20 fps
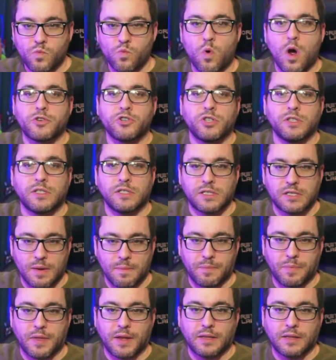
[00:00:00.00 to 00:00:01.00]
watching
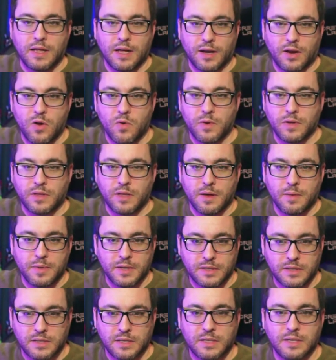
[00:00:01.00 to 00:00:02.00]
something like oh wait the
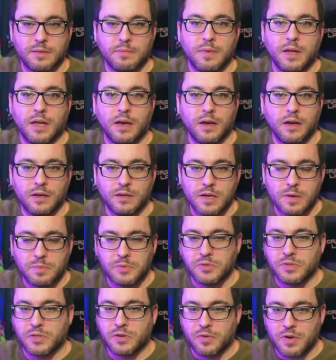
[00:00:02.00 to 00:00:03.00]
MS Team and
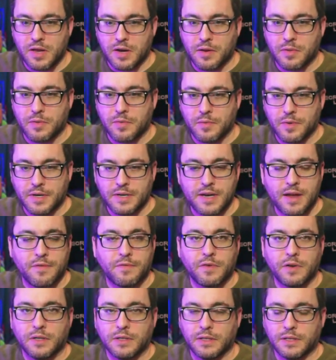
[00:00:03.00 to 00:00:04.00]
0083
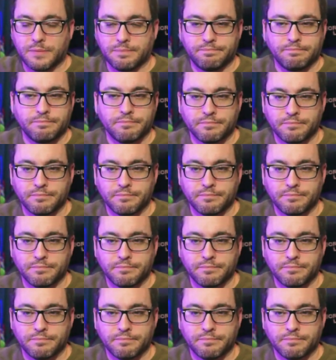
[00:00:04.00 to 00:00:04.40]
definitely